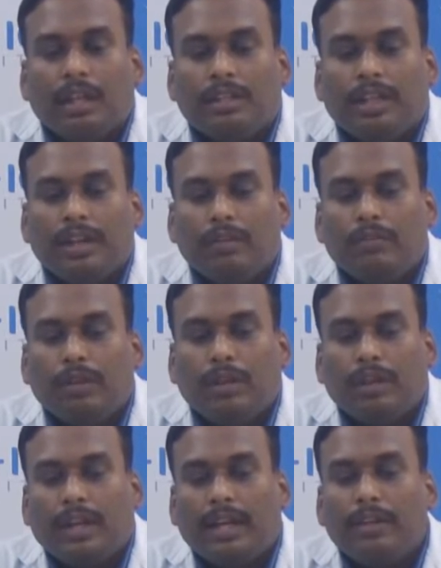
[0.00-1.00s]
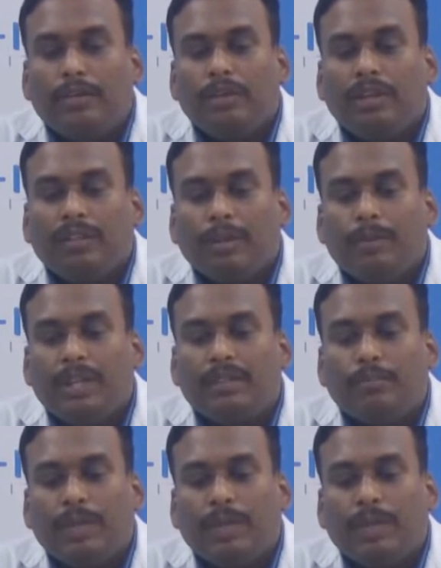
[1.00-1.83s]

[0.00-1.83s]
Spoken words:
They have tried to develop tests